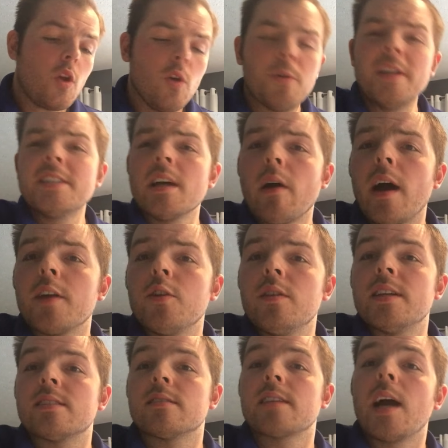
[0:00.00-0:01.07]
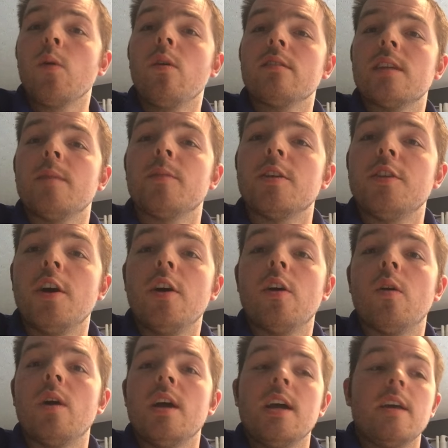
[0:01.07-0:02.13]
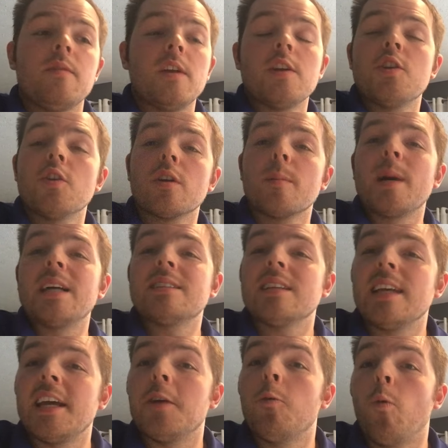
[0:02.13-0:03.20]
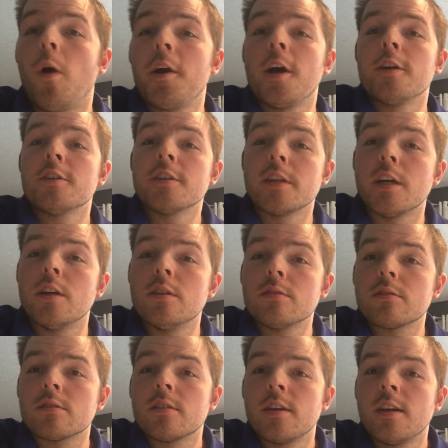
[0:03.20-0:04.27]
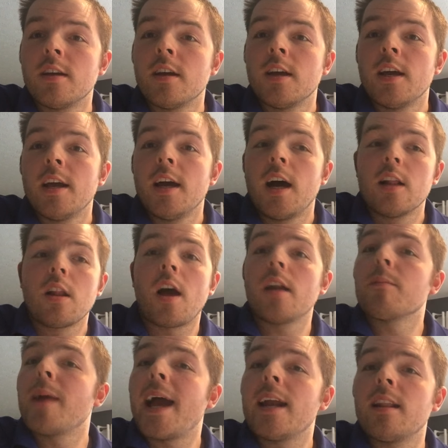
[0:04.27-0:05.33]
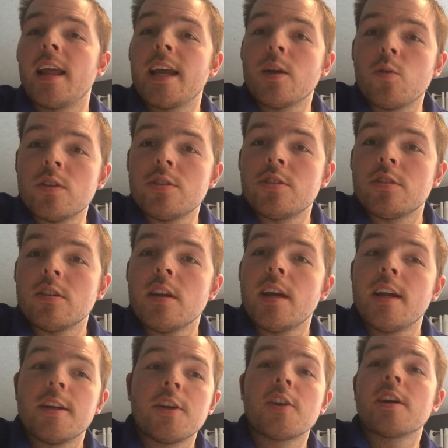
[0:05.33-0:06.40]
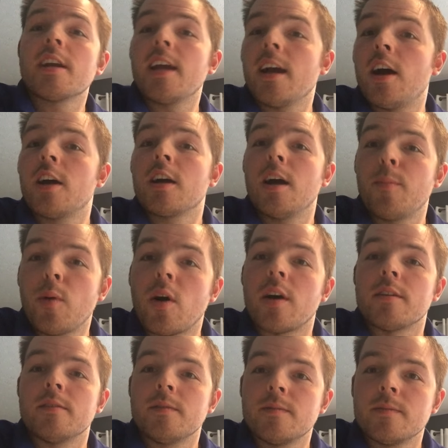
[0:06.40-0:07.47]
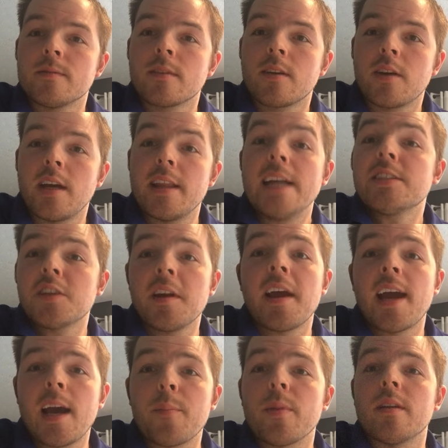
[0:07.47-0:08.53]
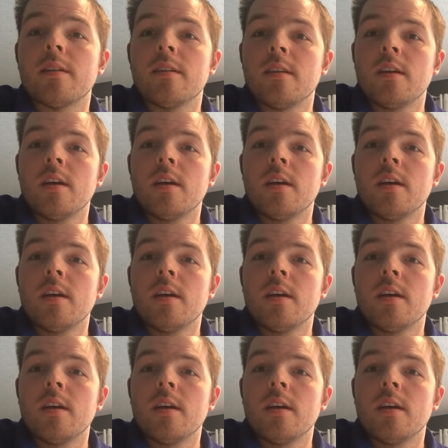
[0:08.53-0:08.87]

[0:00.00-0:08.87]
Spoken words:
The reason I want to do this is I want them to know that you're about to get 100 no's, a lot of bad language, and you're going to get hung up on. Okay, that's going to happen.